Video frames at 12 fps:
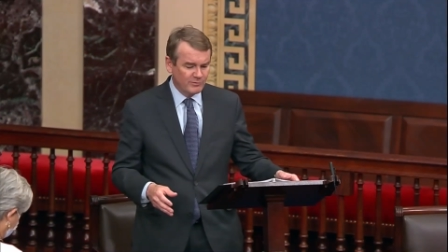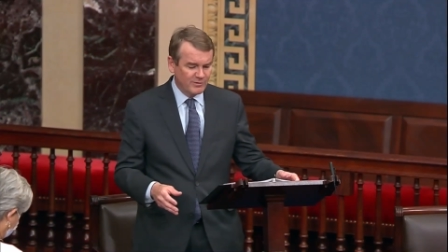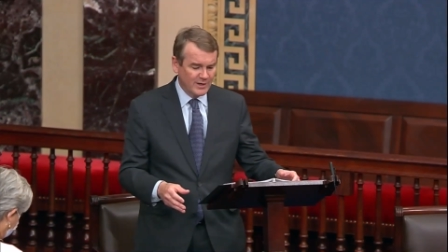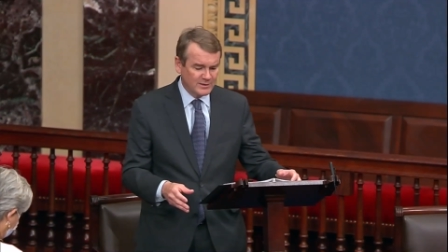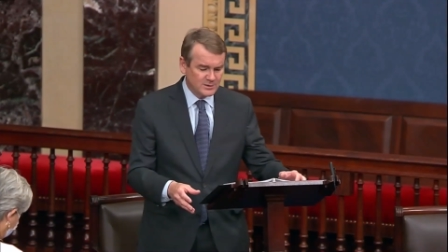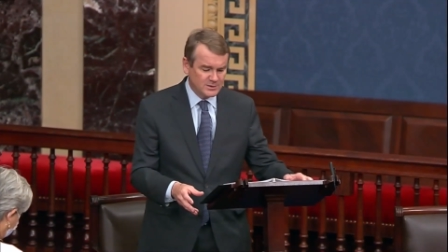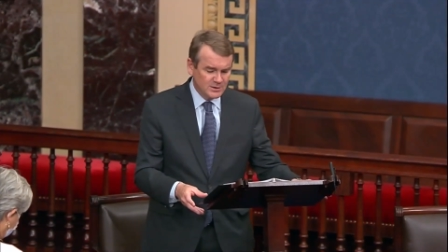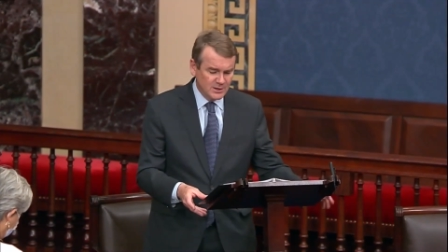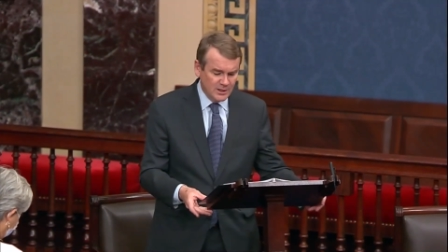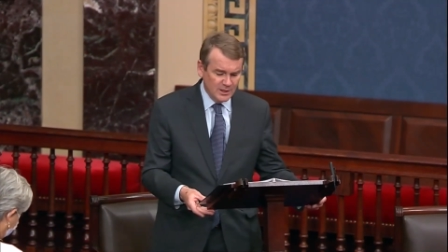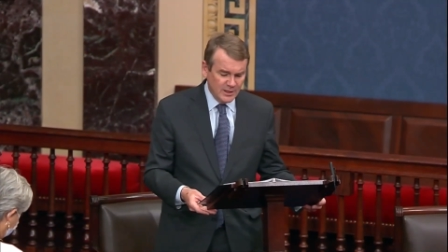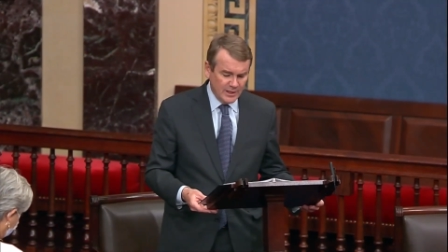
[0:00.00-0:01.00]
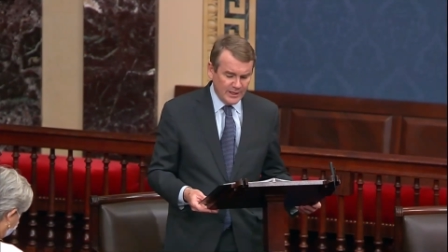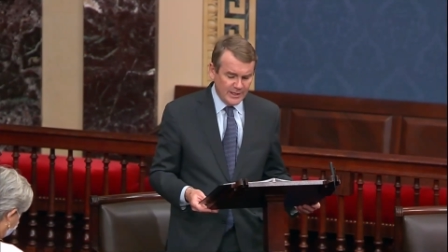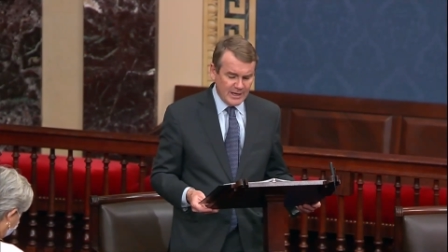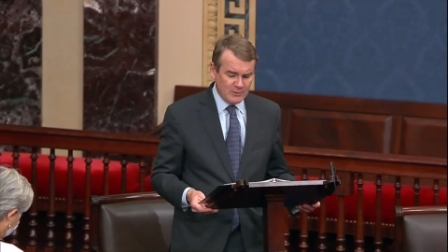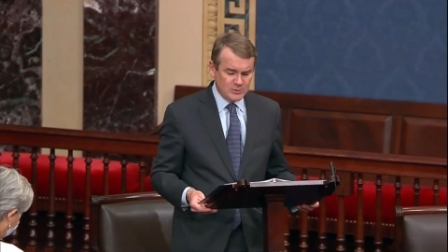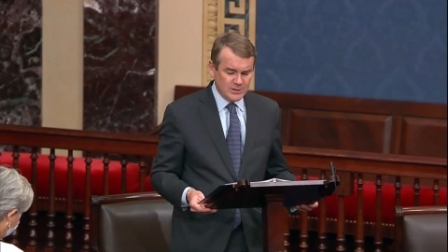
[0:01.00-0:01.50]
vents, and
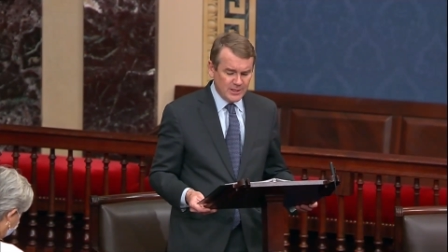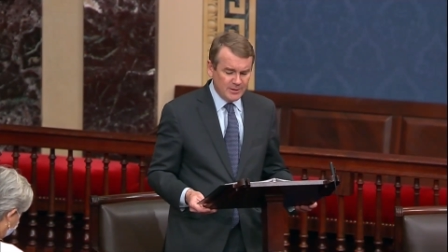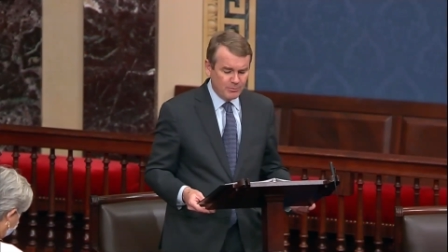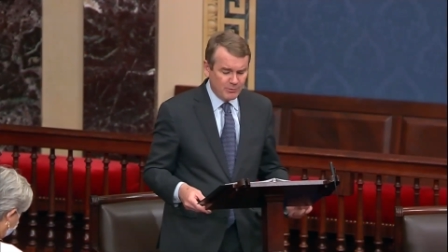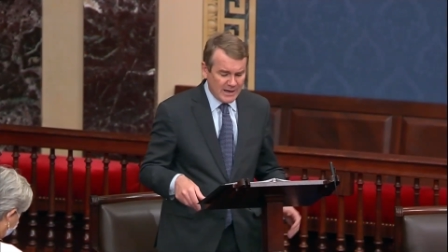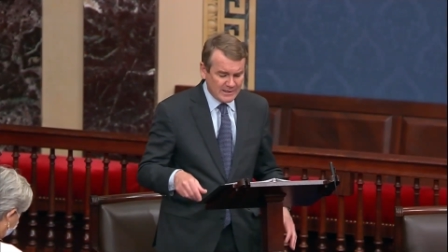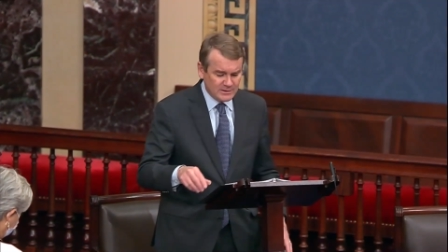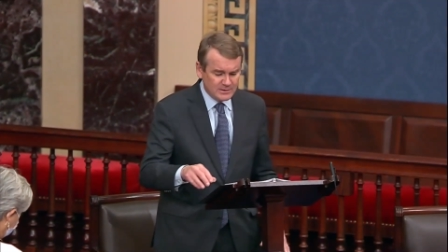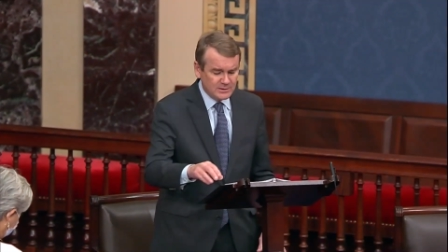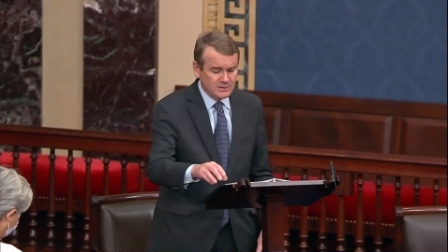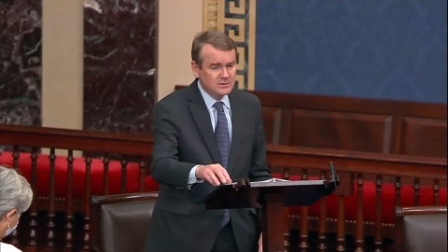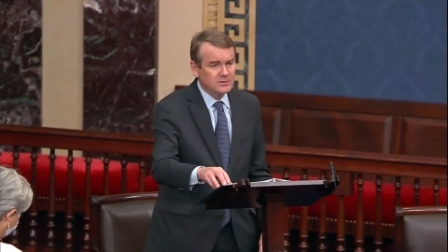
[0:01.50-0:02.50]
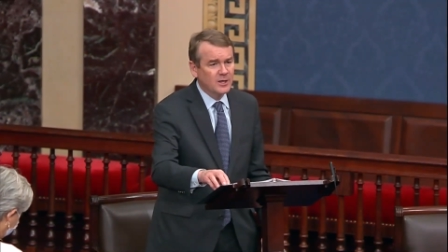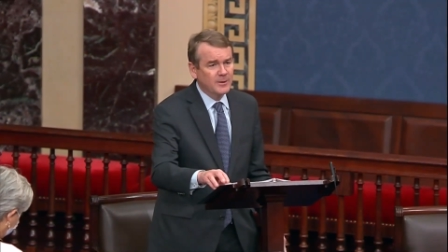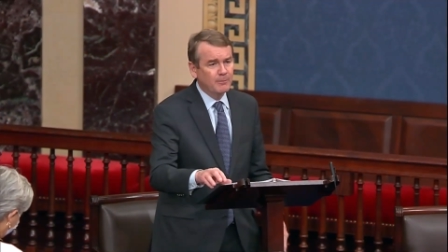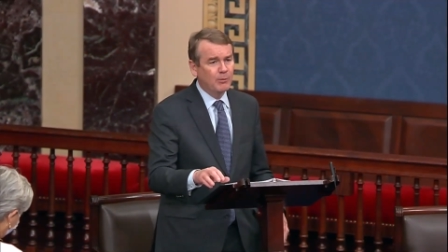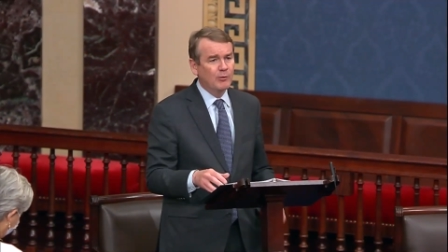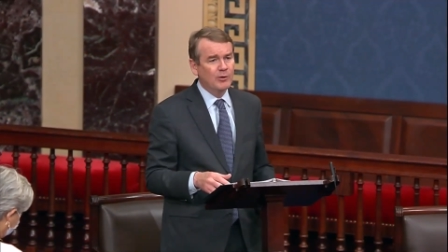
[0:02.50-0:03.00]
outdated practices
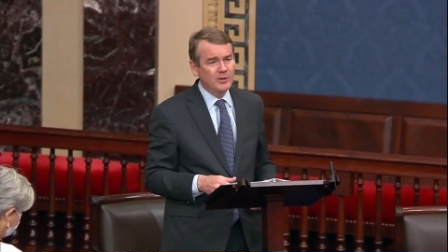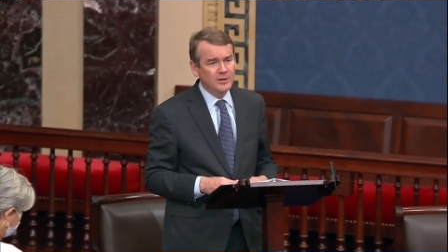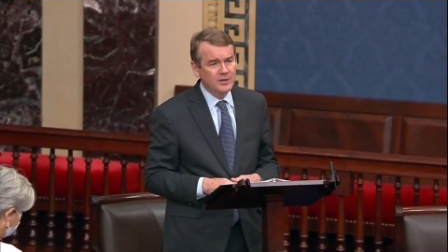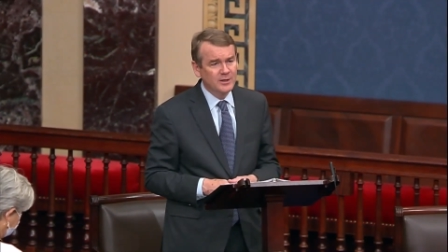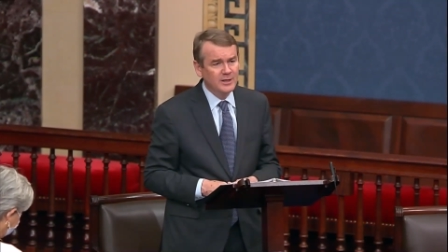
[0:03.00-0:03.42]
like burning